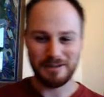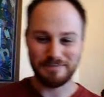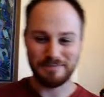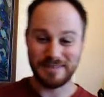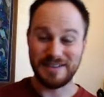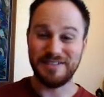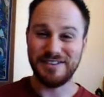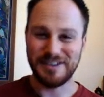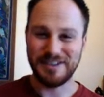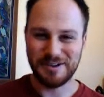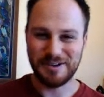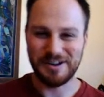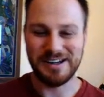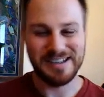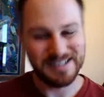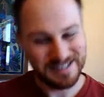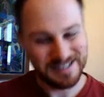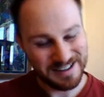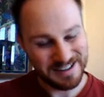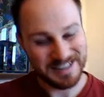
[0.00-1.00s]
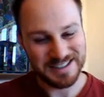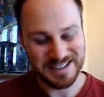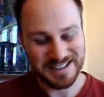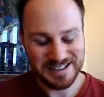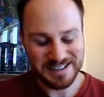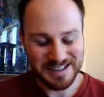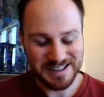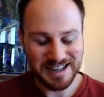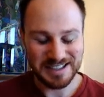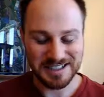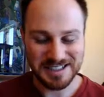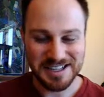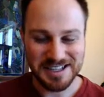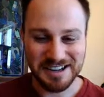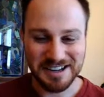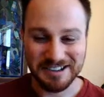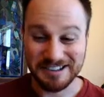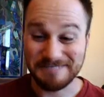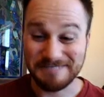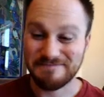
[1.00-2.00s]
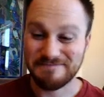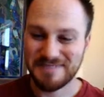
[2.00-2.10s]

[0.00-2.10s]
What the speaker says: even though it isn't necessarily.